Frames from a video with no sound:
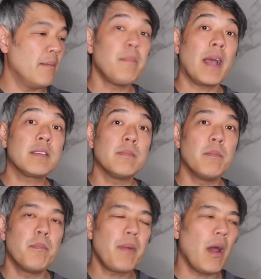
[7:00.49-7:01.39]

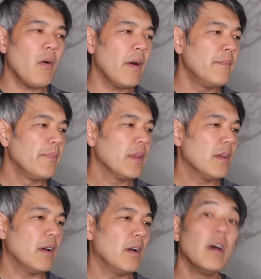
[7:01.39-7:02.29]
maximum power
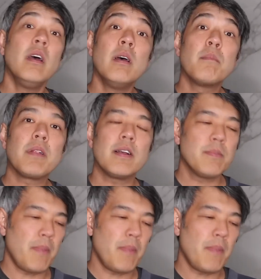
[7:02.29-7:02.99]
plus